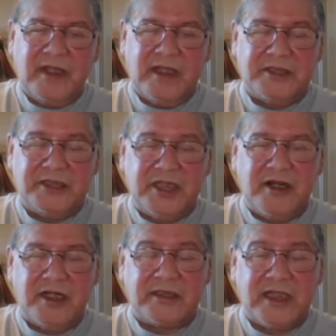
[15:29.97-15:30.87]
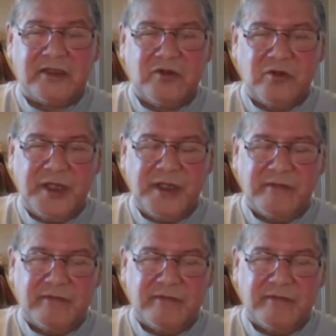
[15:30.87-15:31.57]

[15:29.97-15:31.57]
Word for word: and she guards that doorway